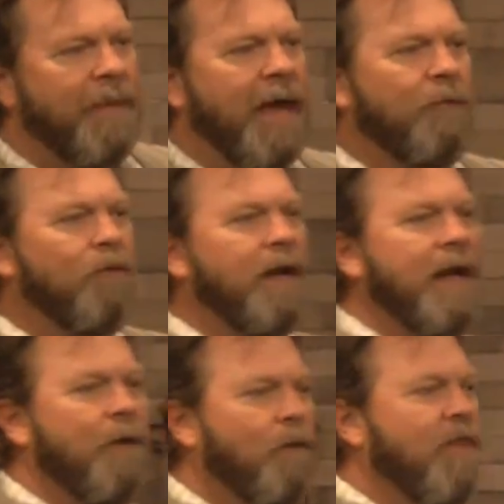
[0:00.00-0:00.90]
that
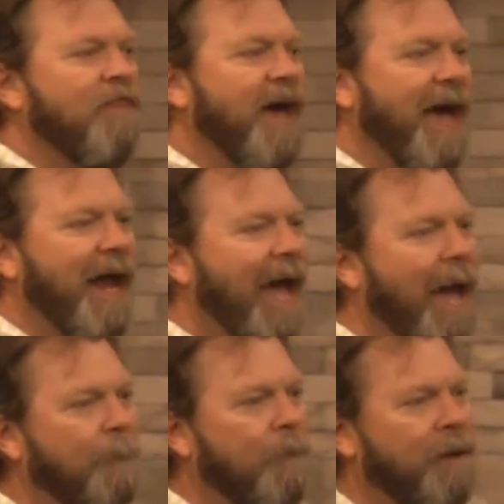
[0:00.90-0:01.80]
when that
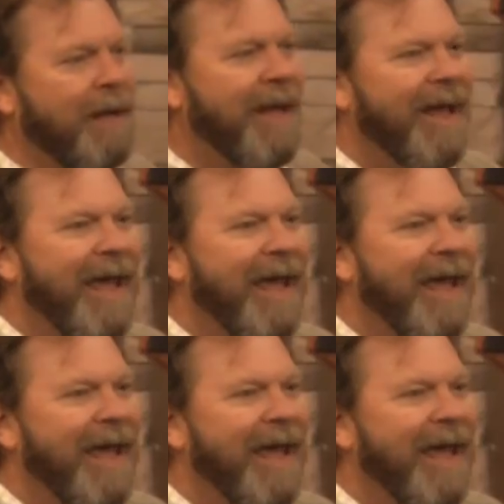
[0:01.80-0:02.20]
happened,